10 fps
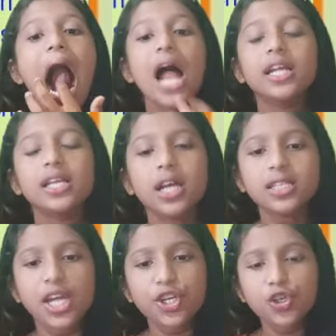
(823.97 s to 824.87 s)
here
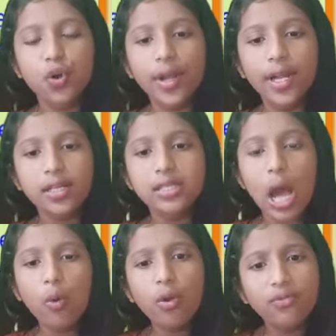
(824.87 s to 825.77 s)
they are showing
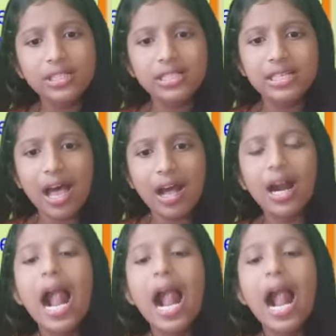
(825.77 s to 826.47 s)
down of the tongue.